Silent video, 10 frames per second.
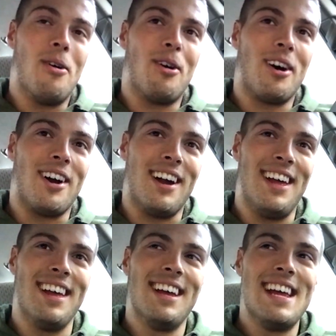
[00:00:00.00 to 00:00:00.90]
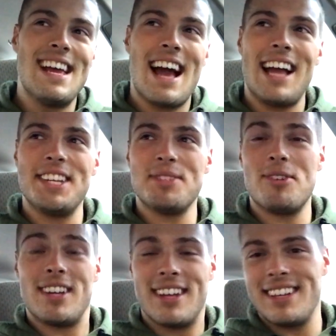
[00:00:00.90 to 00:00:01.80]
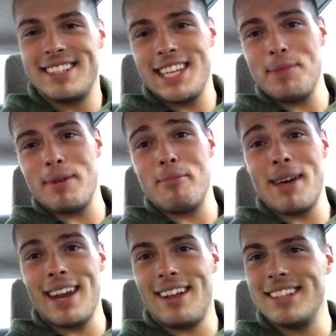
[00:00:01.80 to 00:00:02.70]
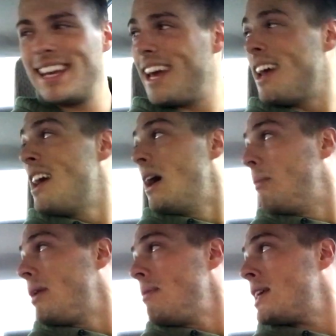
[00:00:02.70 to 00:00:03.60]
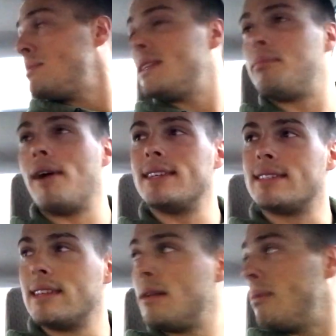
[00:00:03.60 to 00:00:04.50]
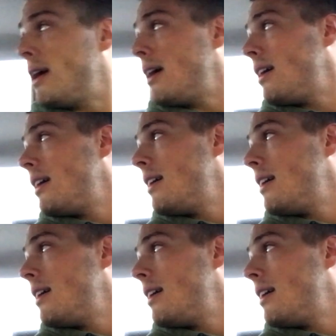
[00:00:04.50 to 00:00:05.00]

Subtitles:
or I just want to sleep in bed all day. But it makes me depressed a little bit,